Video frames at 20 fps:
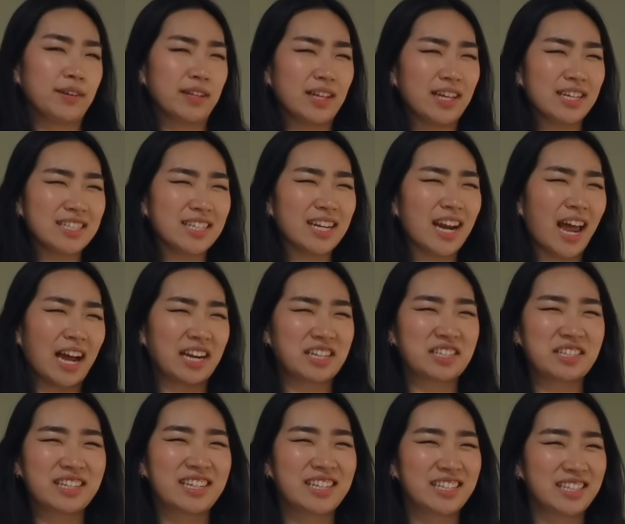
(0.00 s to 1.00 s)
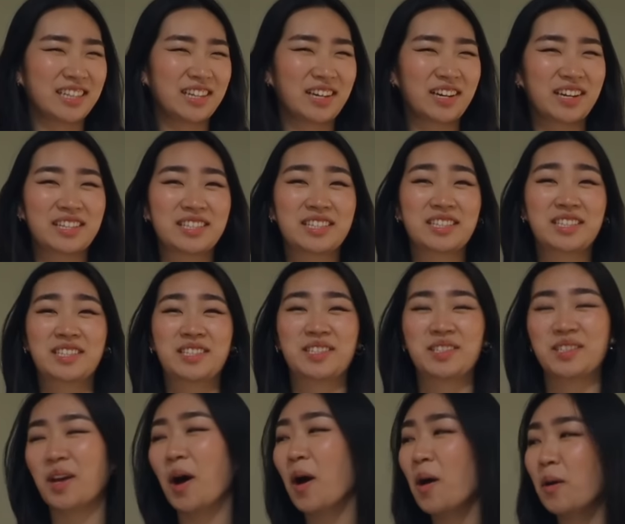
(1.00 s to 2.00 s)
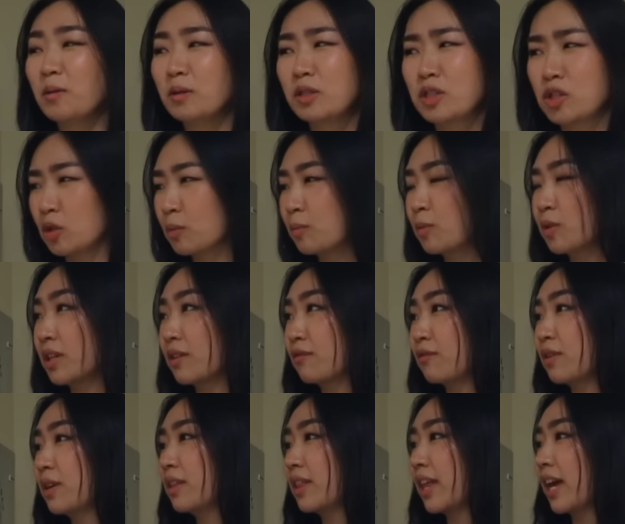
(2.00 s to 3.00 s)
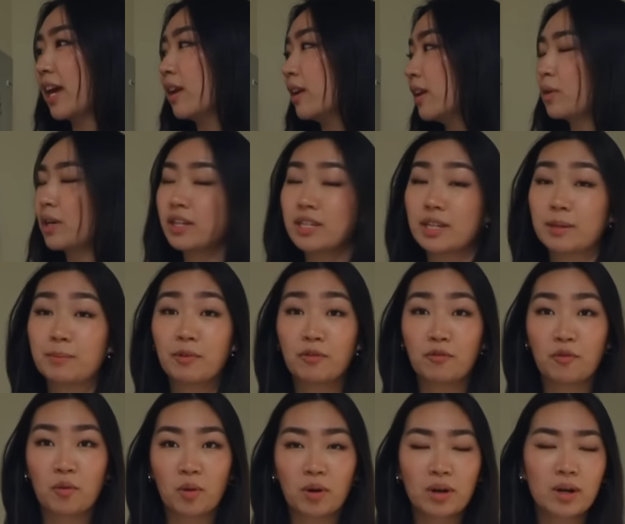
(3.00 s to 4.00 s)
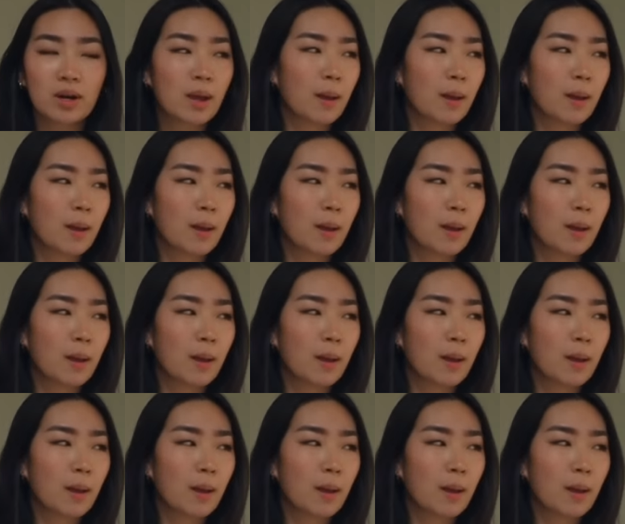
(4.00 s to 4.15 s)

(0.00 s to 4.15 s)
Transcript: realized it actually doesn't look so super different than what it did before.